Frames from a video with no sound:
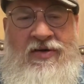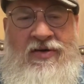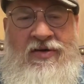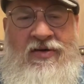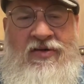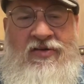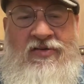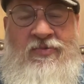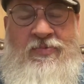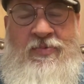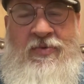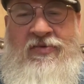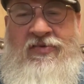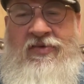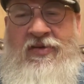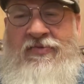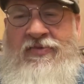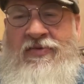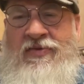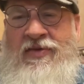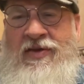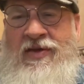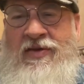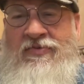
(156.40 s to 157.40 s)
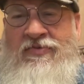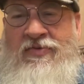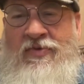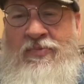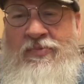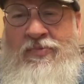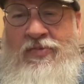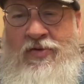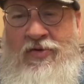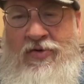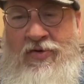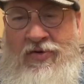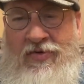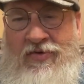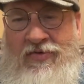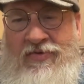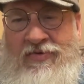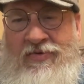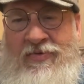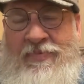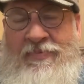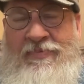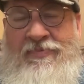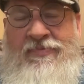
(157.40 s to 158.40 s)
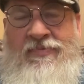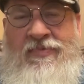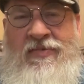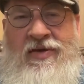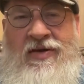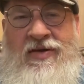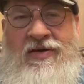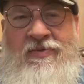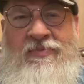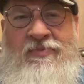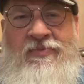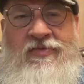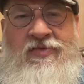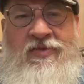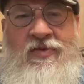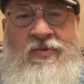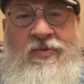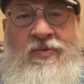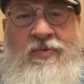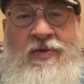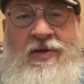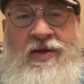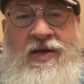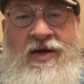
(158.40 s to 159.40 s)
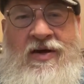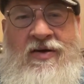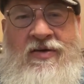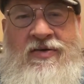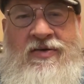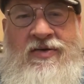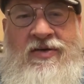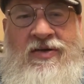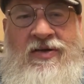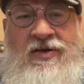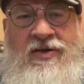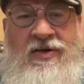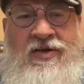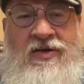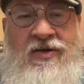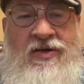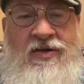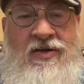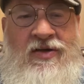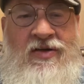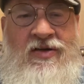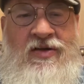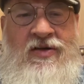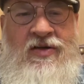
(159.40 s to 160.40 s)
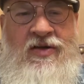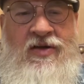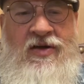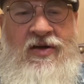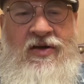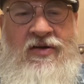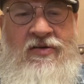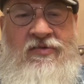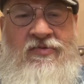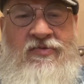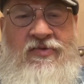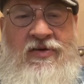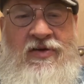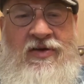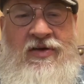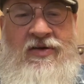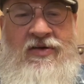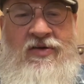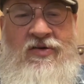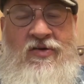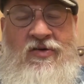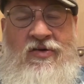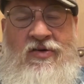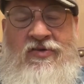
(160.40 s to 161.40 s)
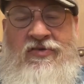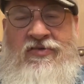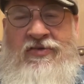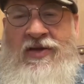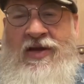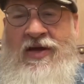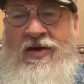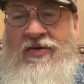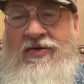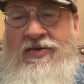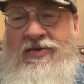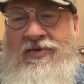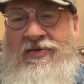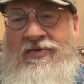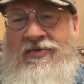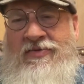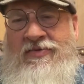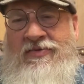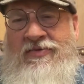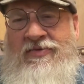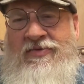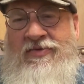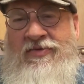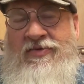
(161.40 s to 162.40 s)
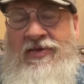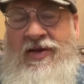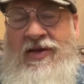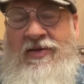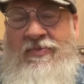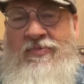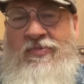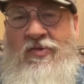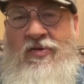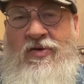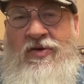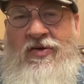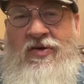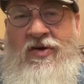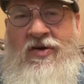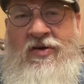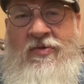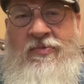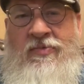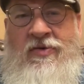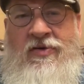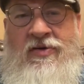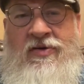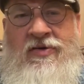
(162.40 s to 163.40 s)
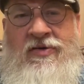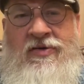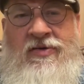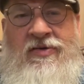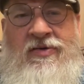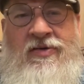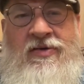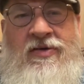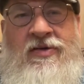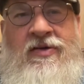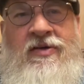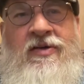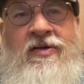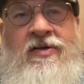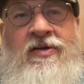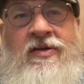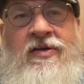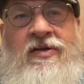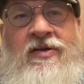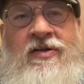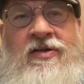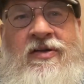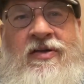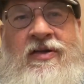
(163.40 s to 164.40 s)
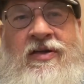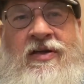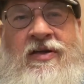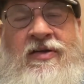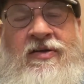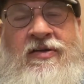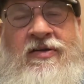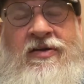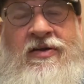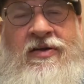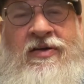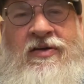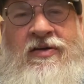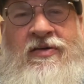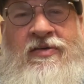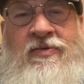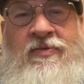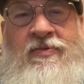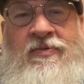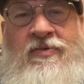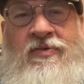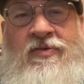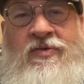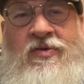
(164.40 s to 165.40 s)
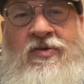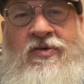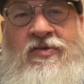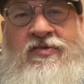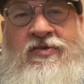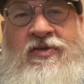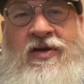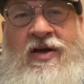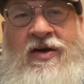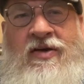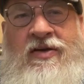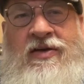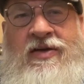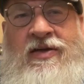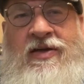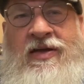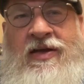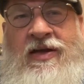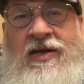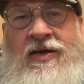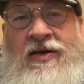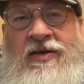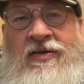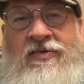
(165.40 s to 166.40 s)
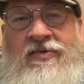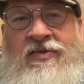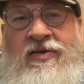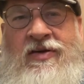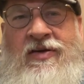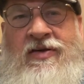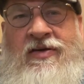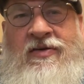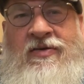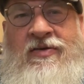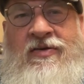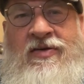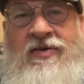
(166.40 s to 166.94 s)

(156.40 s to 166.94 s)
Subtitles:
specifically for birds. So we went out of Orange County, Dana Point Harbor in Orange County, and